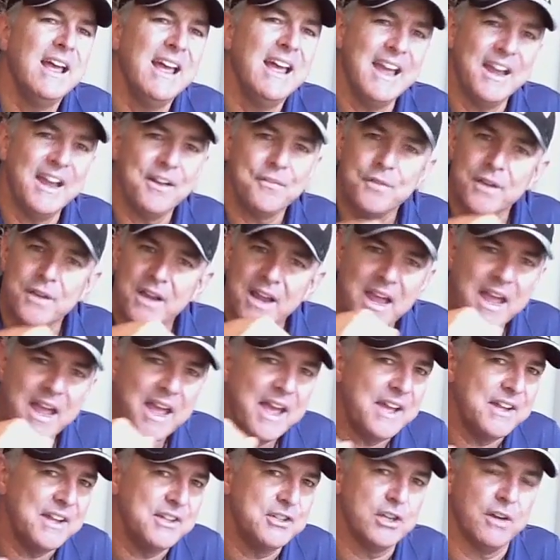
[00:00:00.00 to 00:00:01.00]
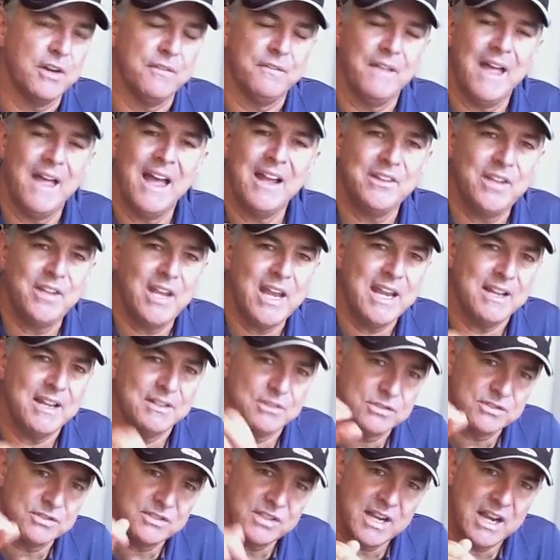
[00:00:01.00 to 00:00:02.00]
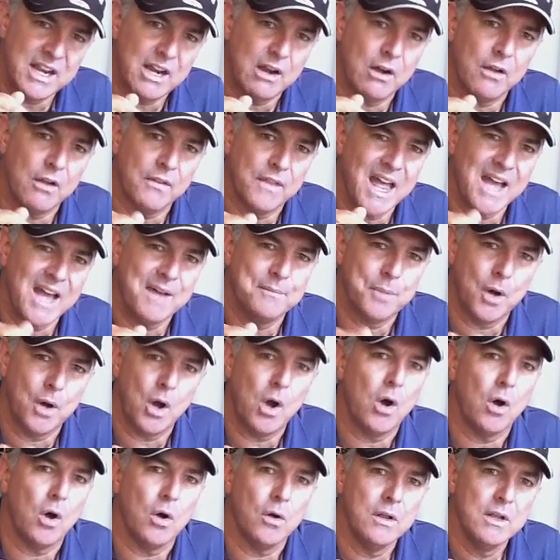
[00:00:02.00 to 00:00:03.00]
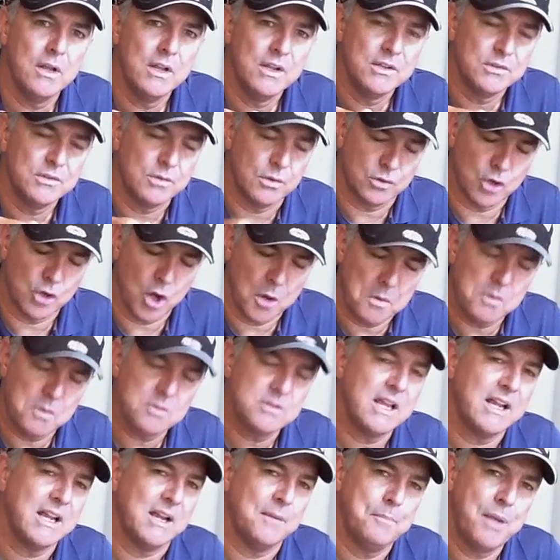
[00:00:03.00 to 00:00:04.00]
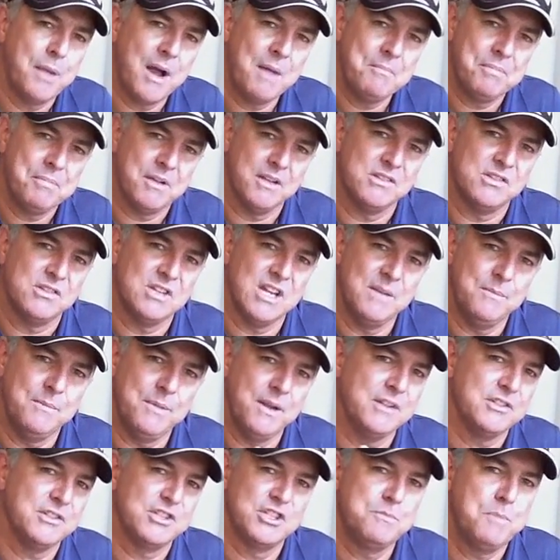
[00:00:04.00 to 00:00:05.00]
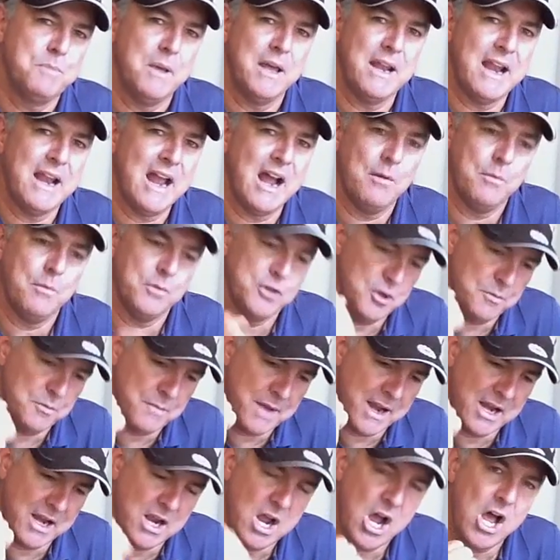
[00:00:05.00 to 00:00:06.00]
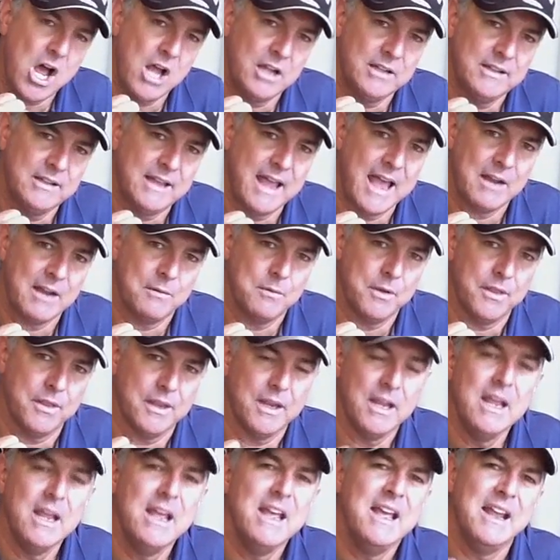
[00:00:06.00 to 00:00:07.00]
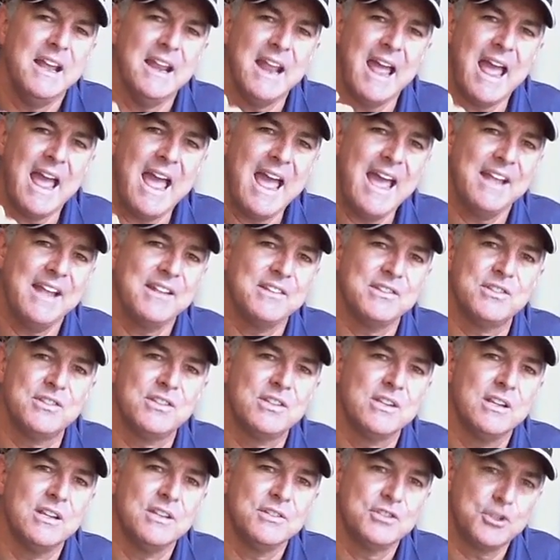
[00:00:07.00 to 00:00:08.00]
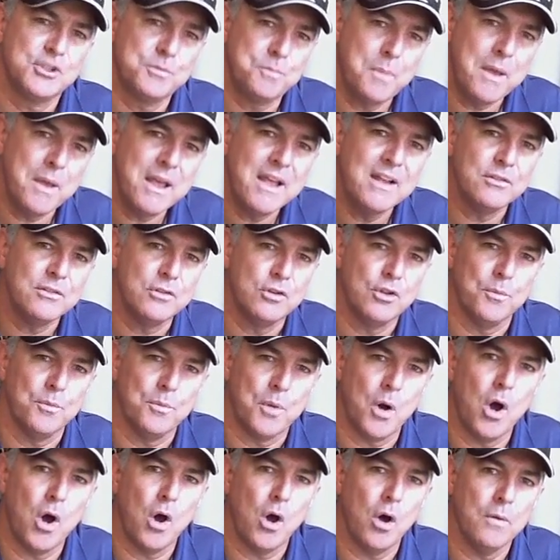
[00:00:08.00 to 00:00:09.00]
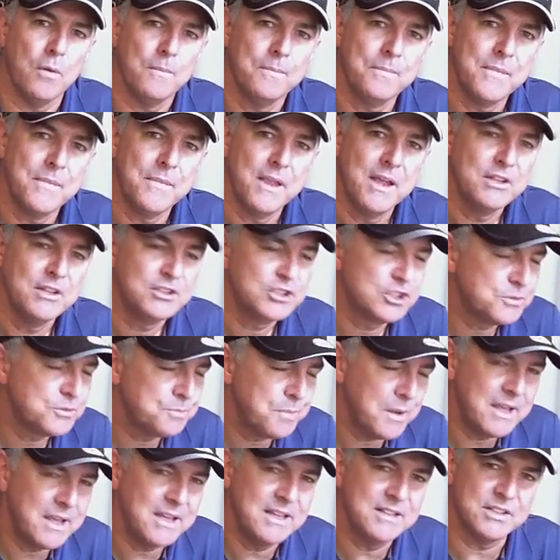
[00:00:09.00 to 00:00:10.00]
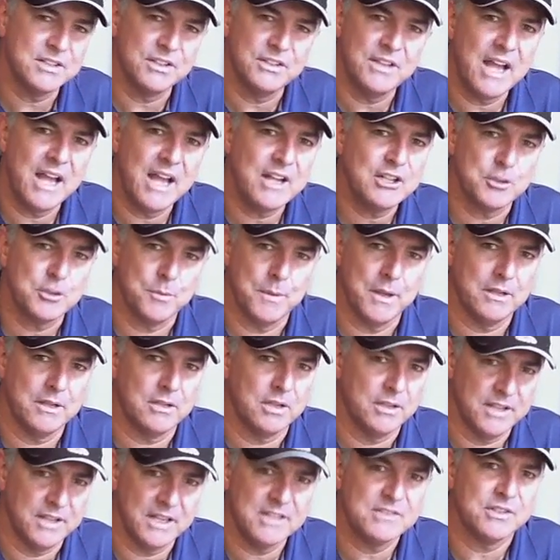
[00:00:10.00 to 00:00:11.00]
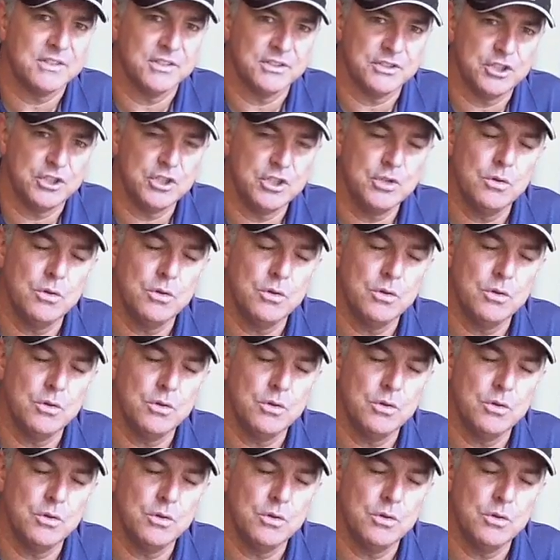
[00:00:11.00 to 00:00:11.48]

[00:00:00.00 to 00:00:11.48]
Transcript: Every edge of that tee is sitting on that ball. So it's almost like a pumpkin seed being spit out when you make contact with it. It adds spin to the ball. Spin is a detriment to distance.